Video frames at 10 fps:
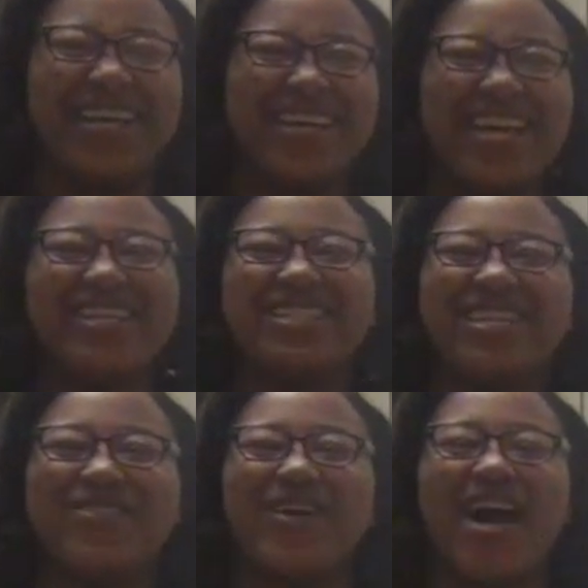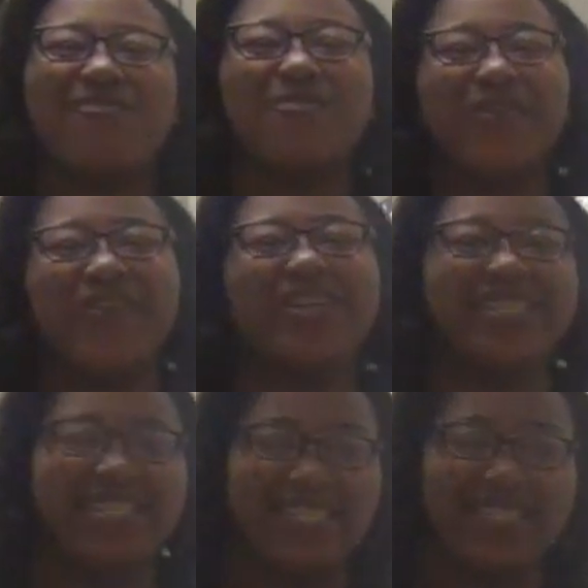Your quesadilla will have more
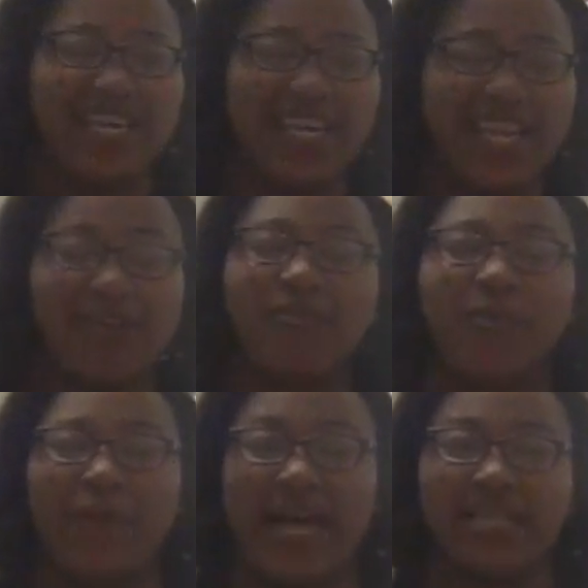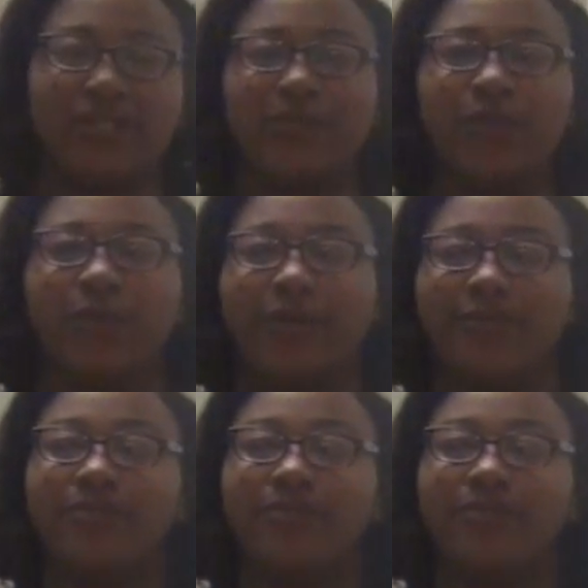crunchiness and like more balance to it.